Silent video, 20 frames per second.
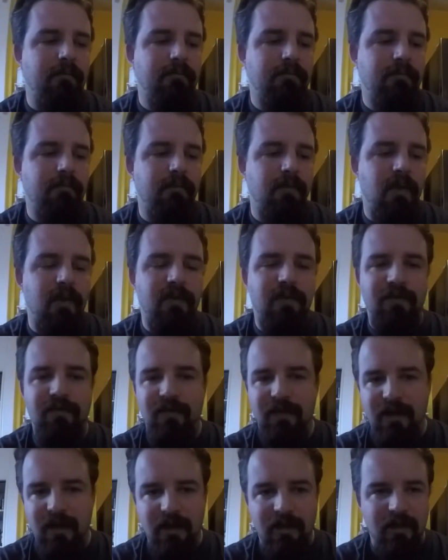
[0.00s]
Not the
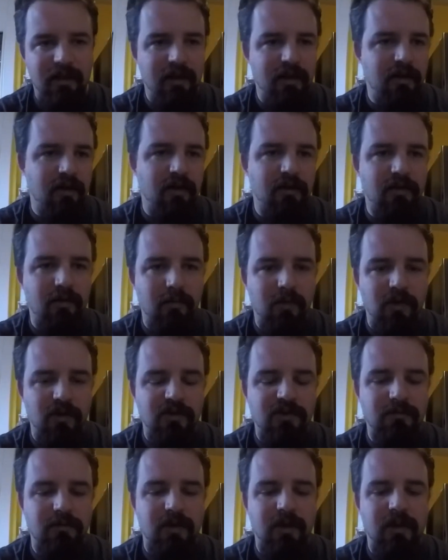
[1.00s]
vanilla, not the
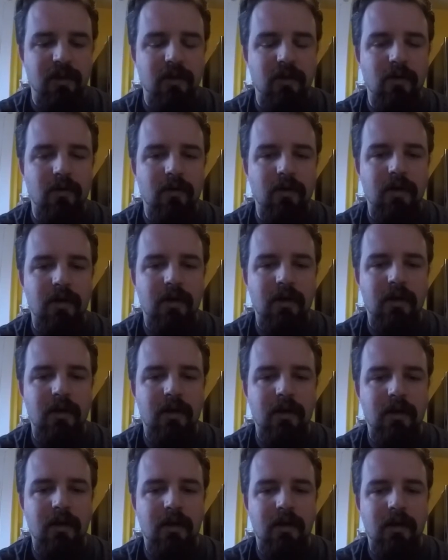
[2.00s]
marshmallow,
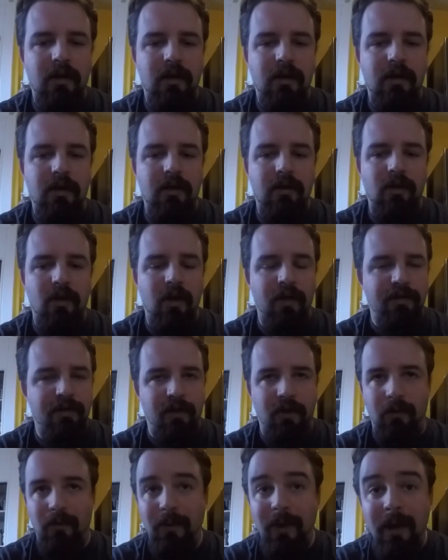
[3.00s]
not the
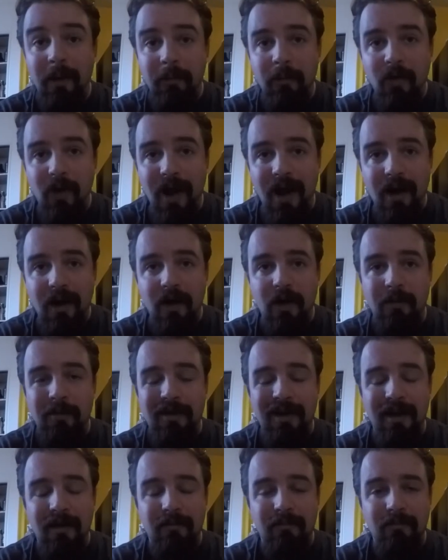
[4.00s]
graham cracker,
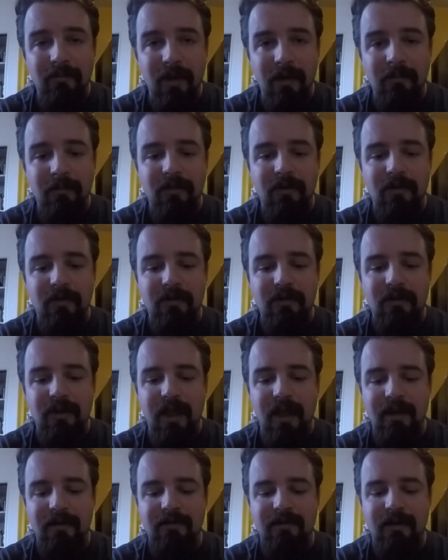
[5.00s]
but I remember
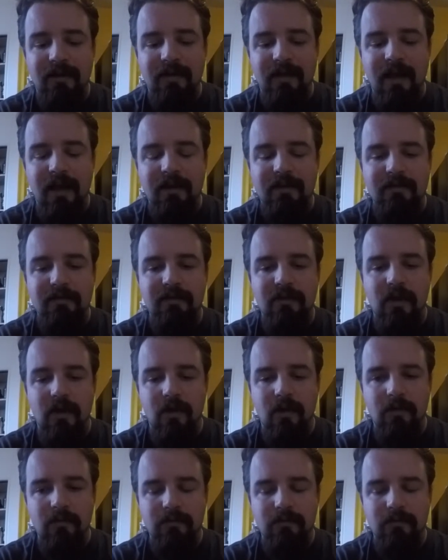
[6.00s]
tasting that, so